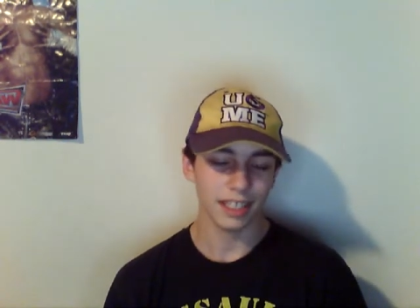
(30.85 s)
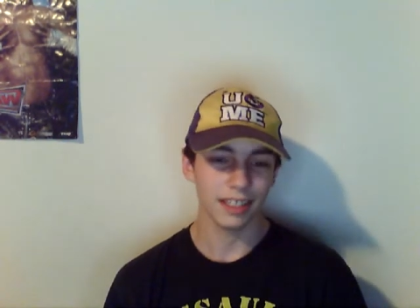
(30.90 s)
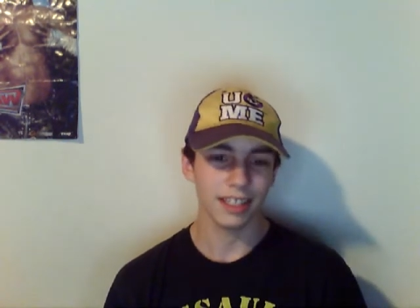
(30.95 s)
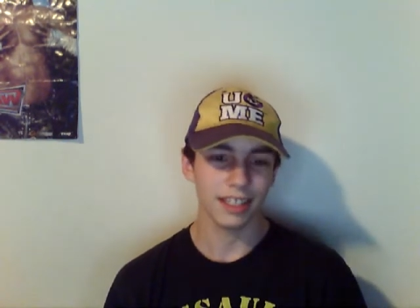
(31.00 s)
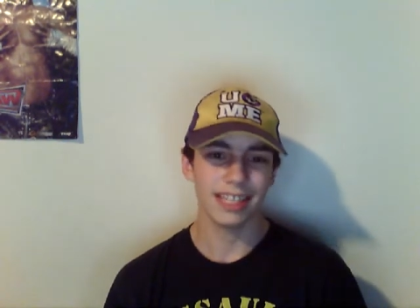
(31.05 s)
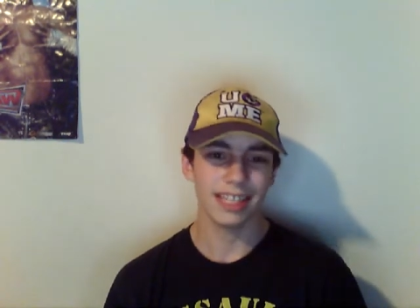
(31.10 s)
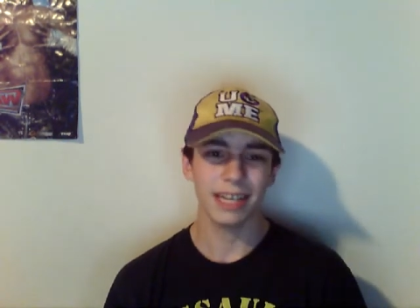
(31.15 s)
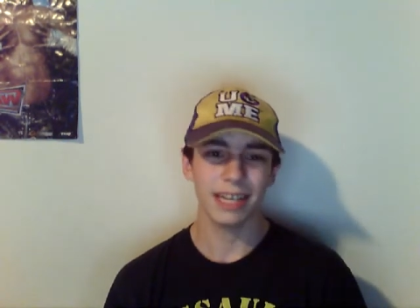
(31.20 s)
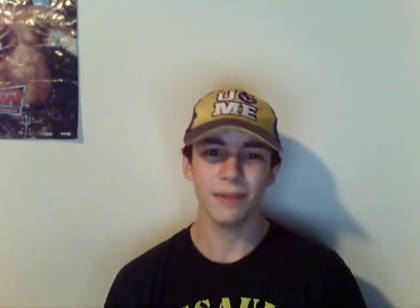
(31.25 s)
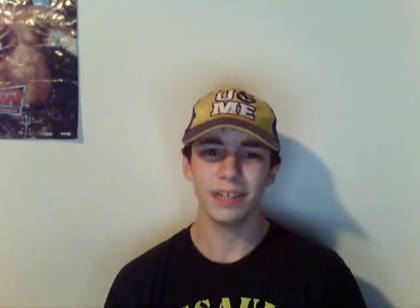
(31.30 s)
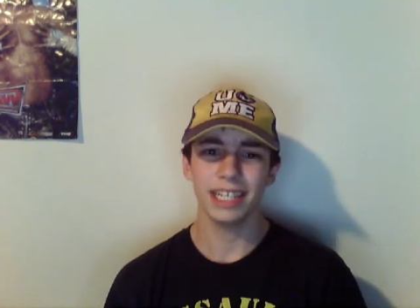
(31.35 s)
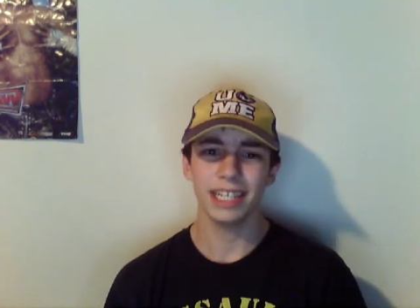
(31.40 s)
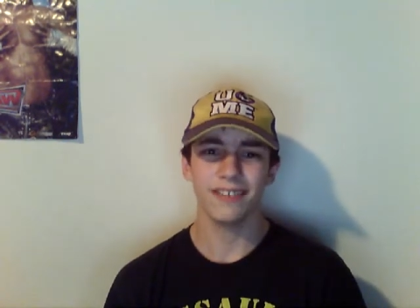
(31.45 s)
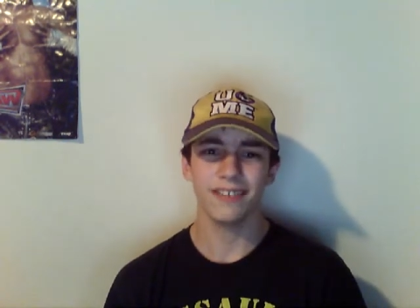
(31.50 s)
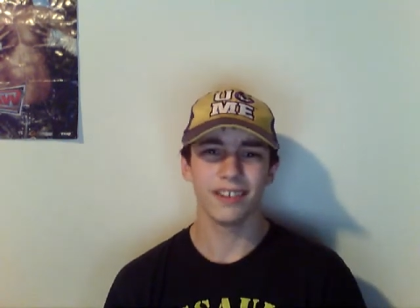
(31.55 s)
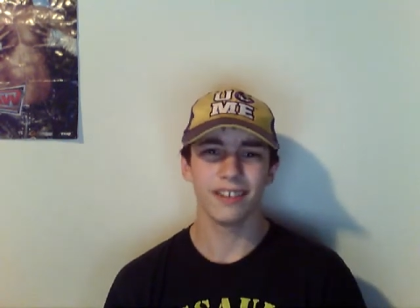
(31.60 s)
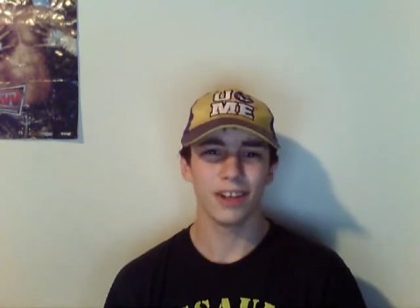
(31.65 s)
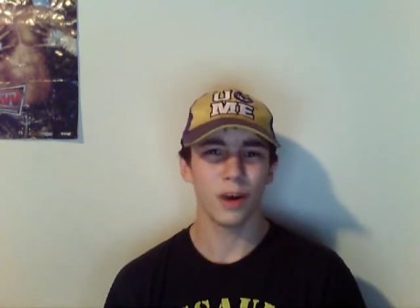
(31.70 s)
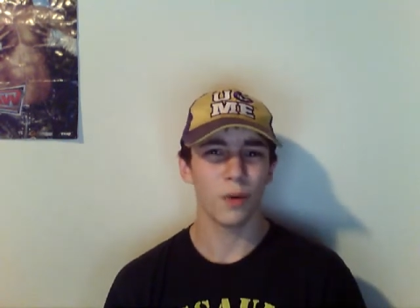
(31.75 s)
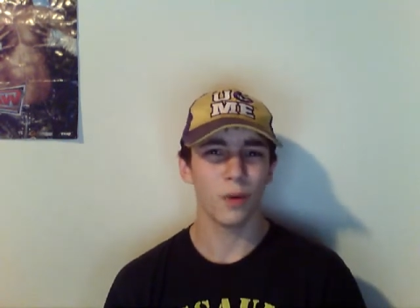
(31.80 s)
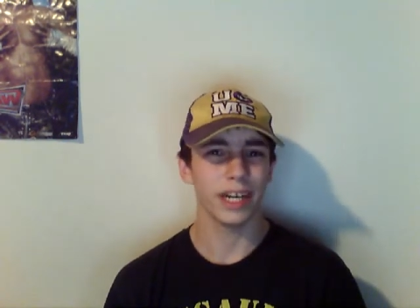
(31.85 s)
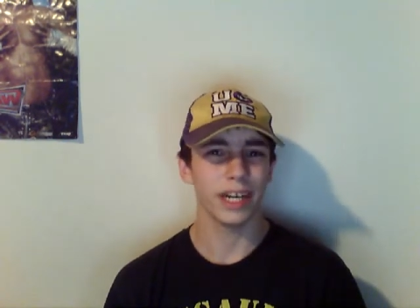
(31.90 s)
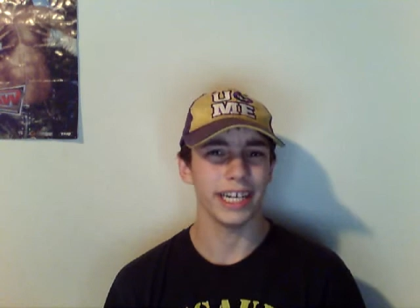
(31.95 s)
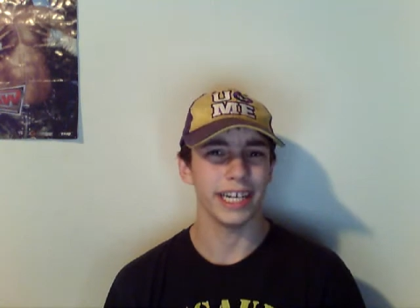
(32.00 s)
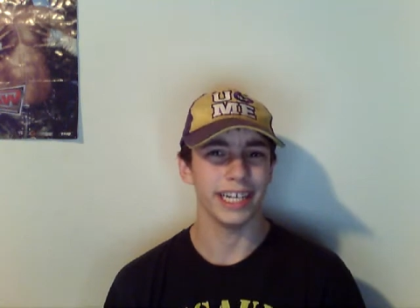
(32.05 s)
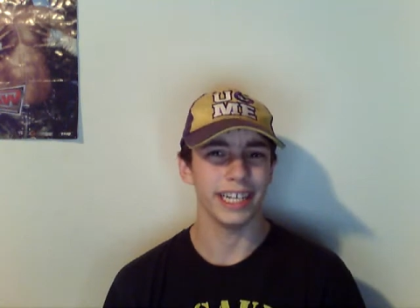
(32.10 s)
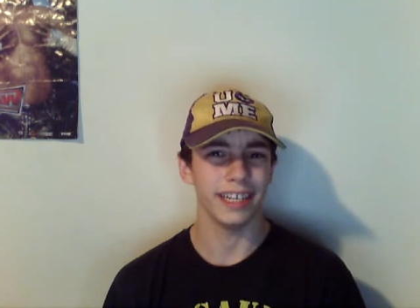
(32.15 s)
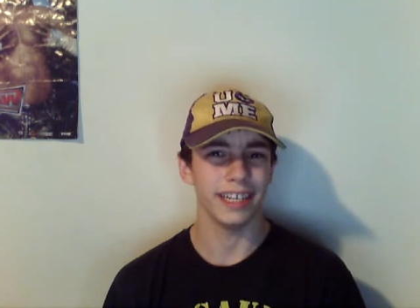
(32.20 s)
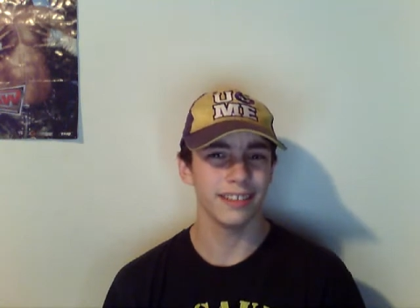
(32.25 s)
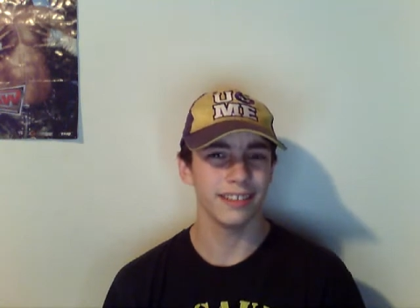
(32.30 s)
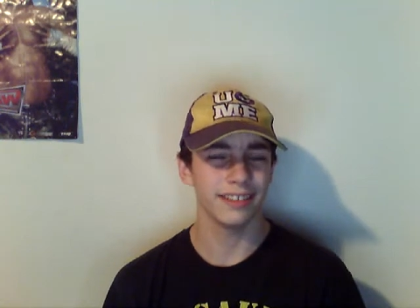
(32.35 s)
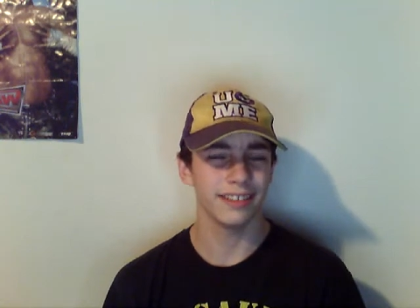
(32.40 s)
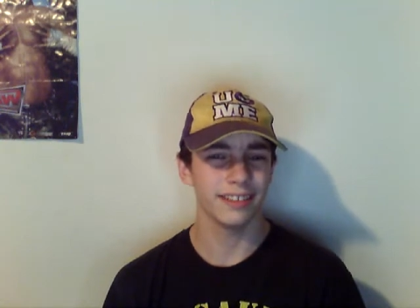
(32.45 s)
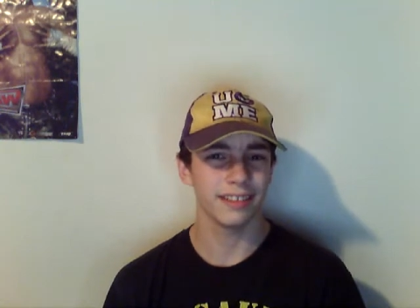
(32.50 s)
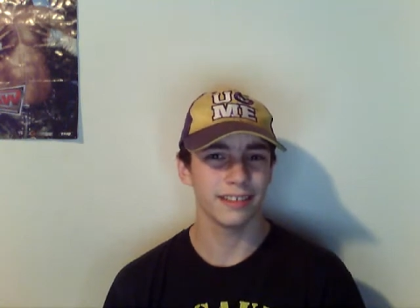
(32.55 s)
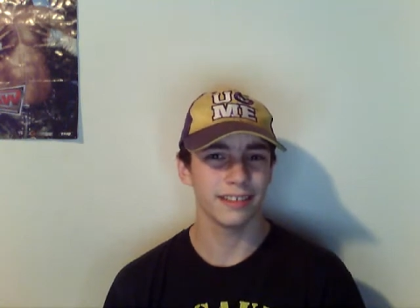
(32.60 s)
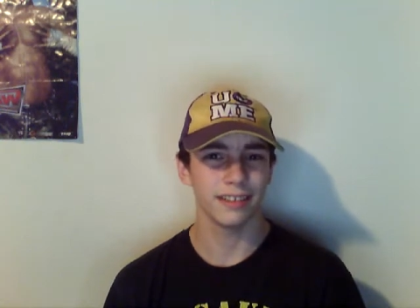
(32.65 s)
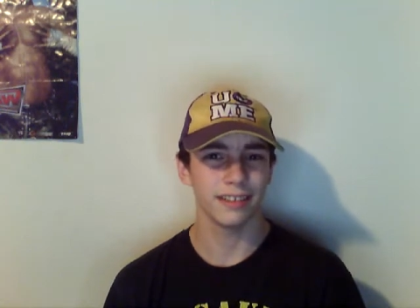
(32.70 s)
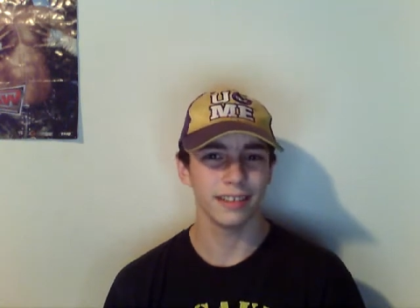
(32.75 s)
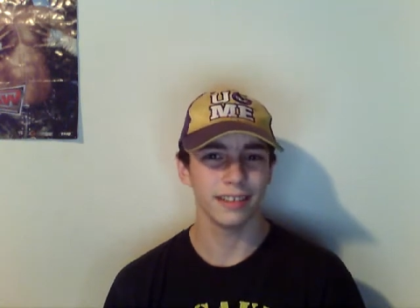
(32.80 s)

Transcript: does anyone even know where he is?